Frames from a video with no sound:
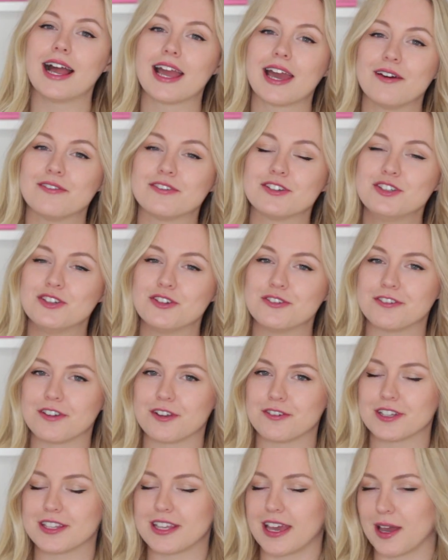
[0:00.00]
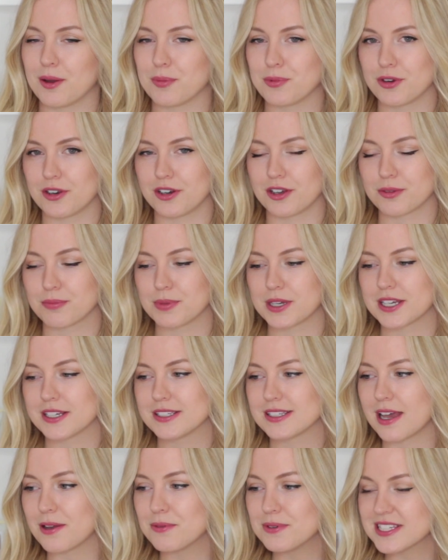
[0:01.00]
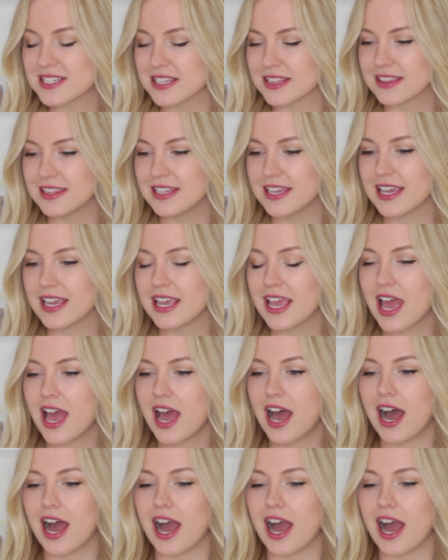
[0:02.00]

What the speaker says: I have a new favorite hair product because I recently